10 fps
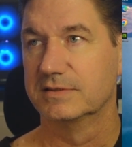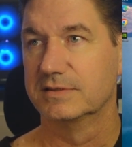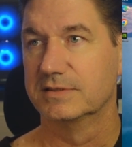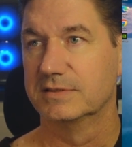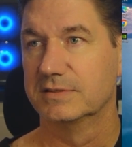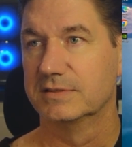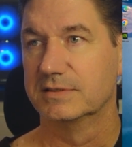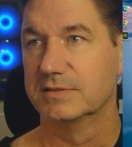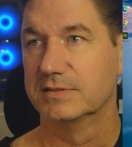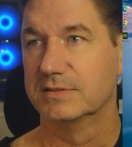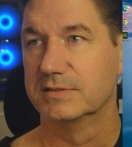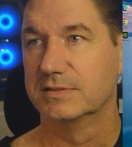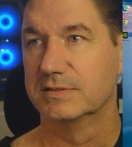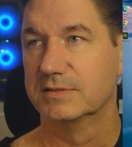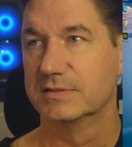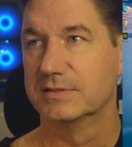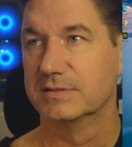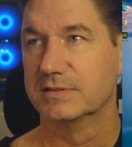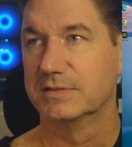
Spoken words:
No one is speaking in this clip.